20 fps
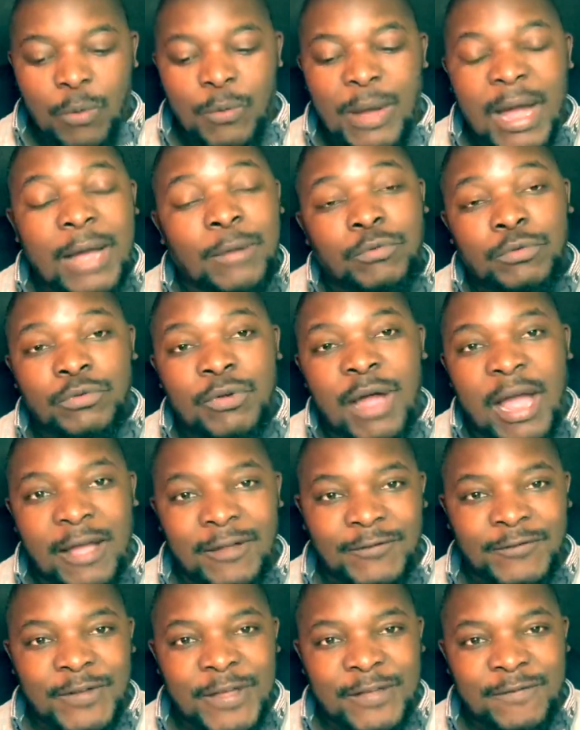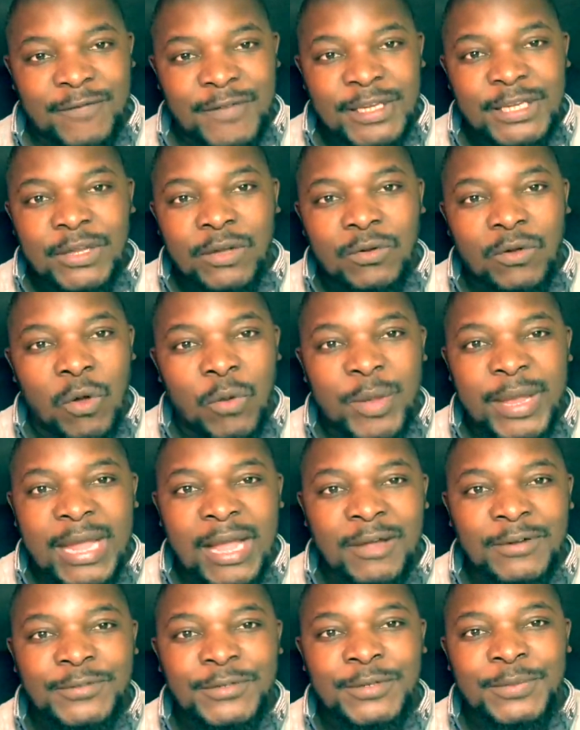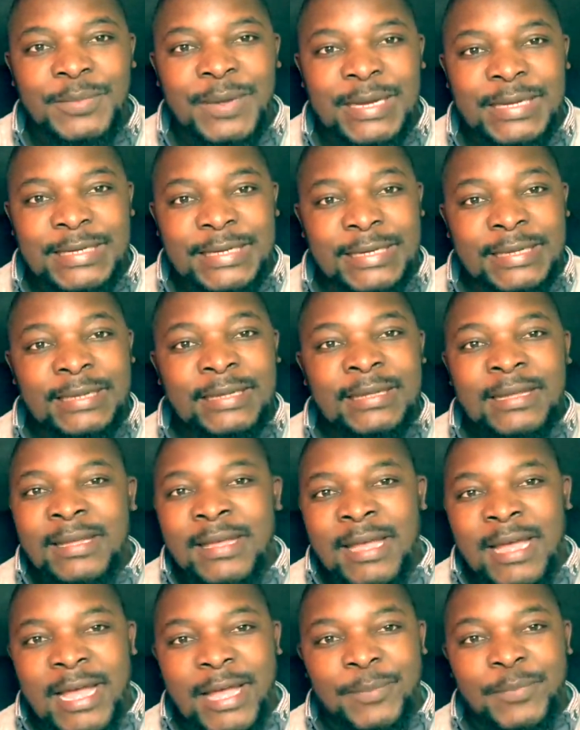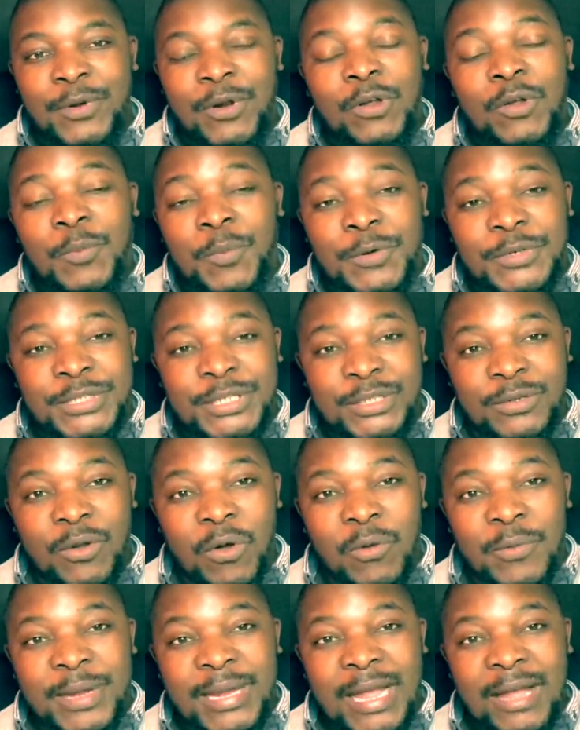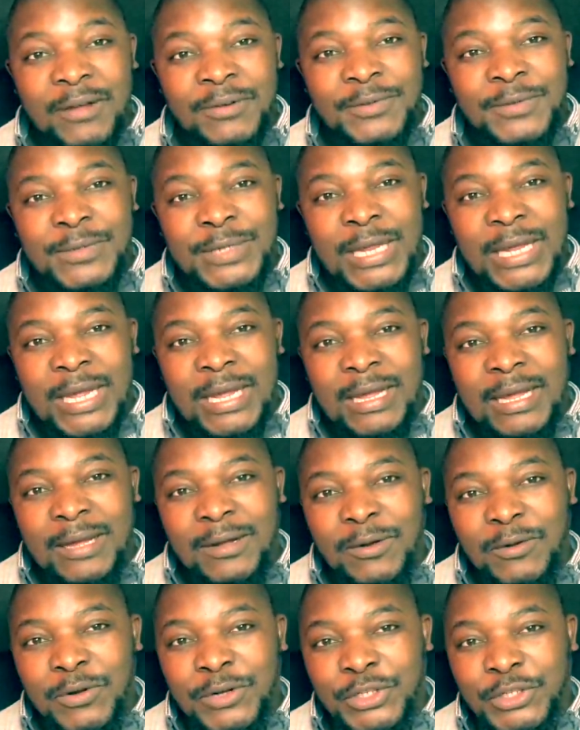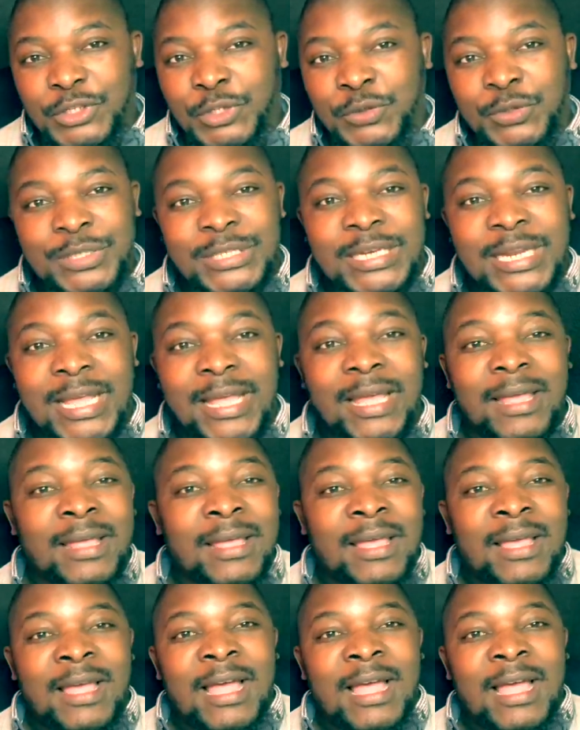Or I could have a video going out on Monday, a blog post going out on Tuesday,